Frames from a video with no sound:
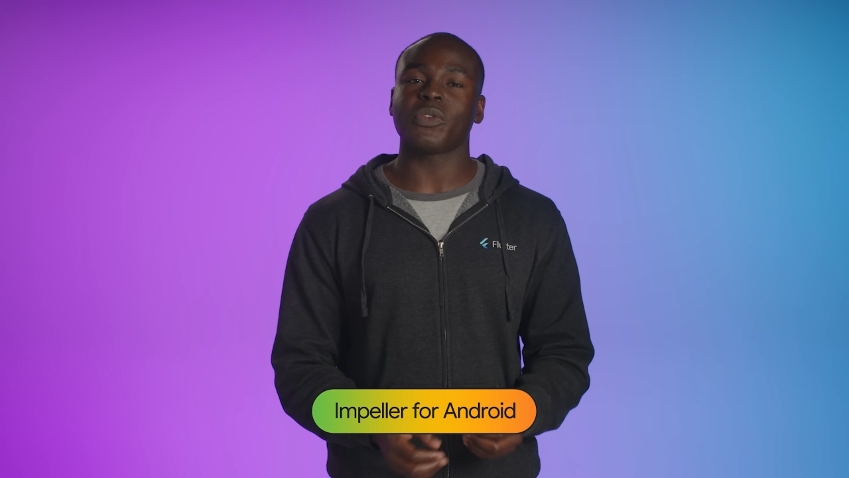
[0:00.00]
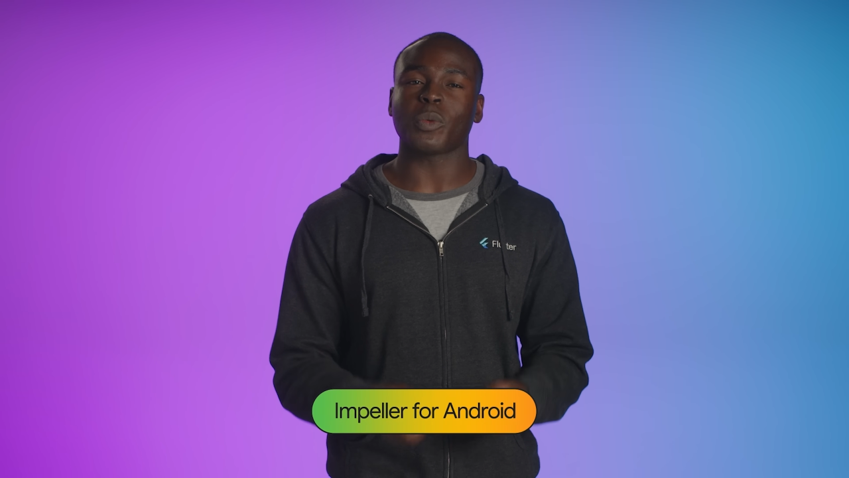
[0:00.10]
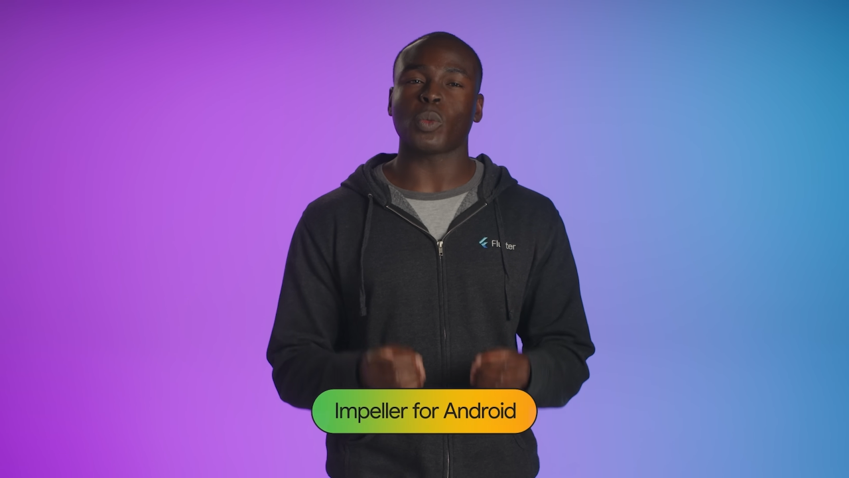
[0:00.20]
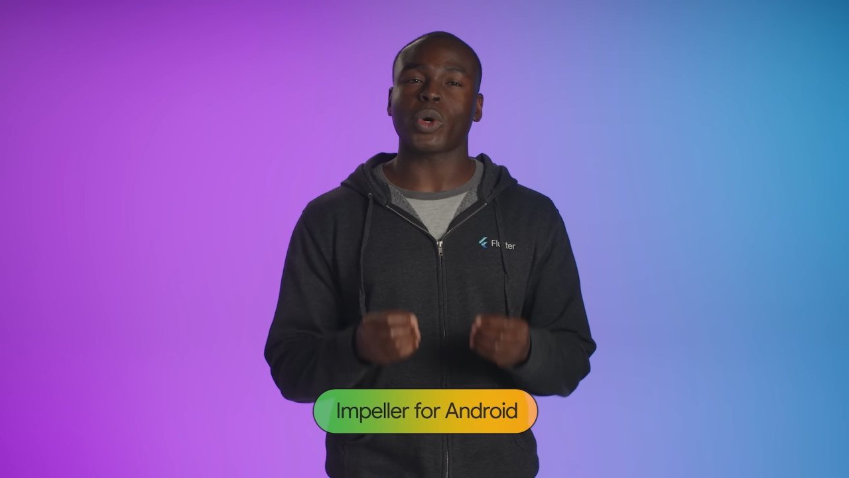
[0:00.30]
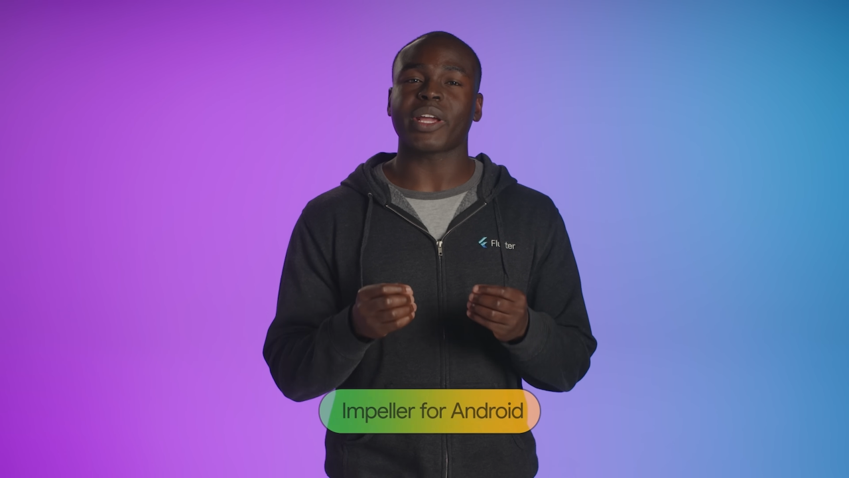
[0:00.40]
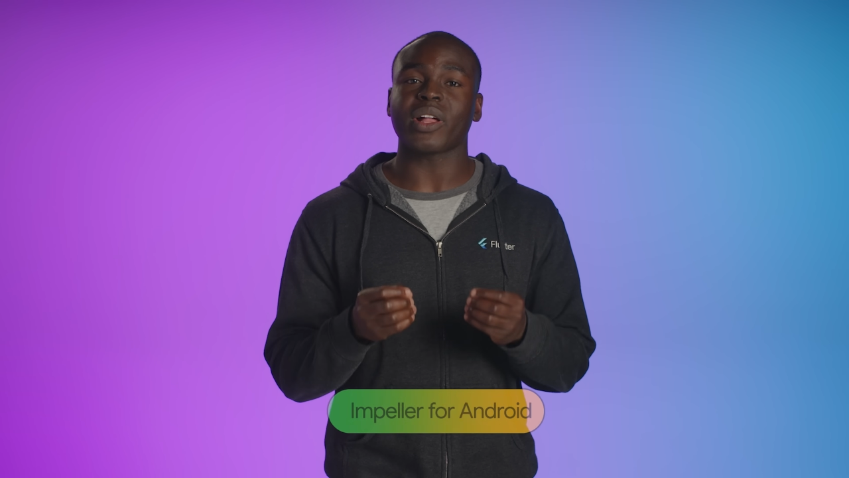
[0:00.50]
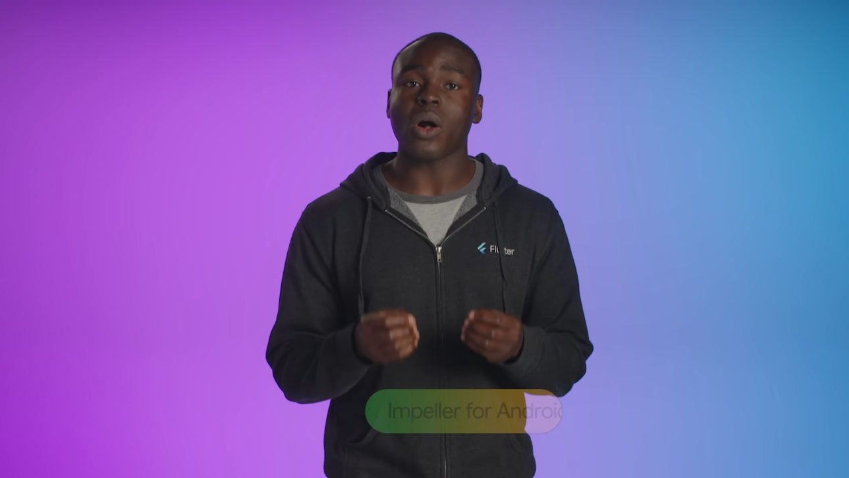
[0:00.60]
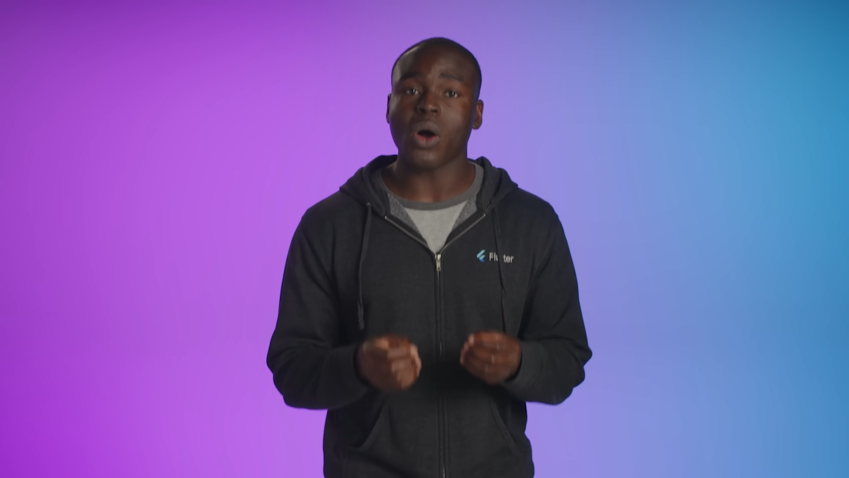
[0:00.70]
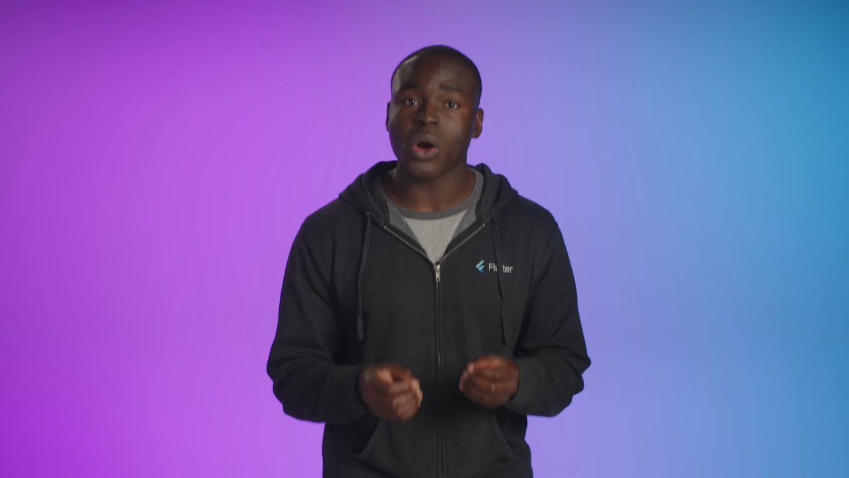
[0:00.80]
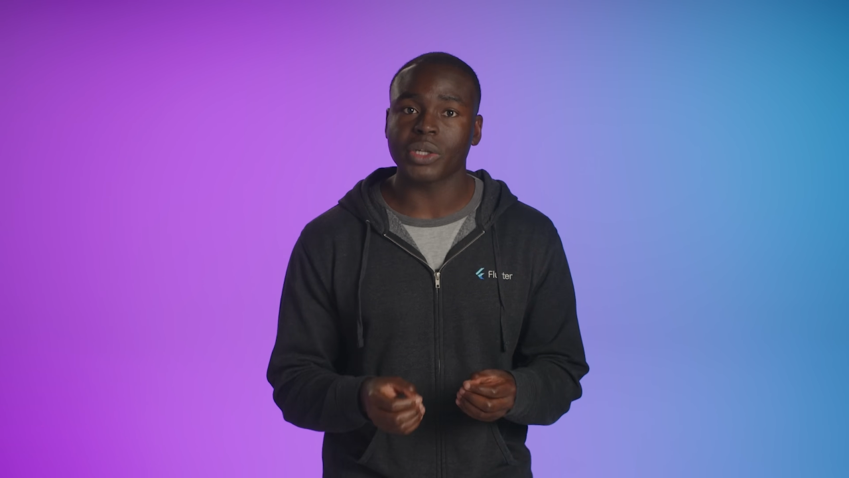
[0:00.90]
we've been working
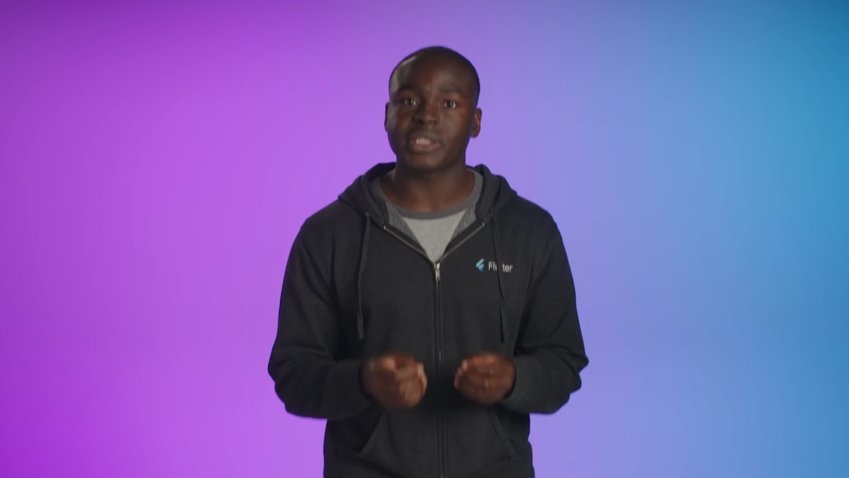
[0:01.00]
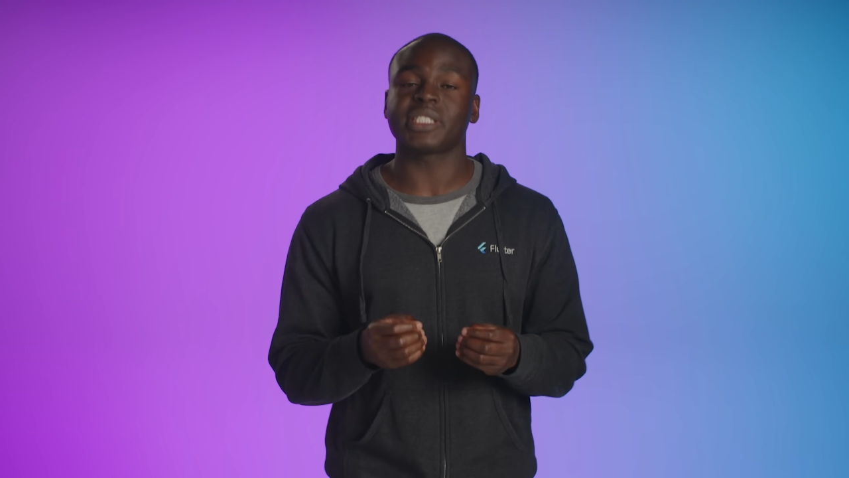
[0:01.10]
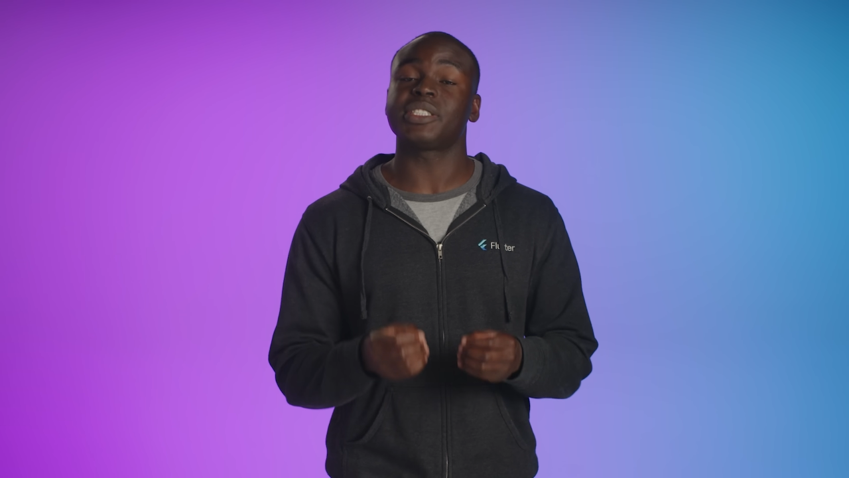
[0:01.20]
hard to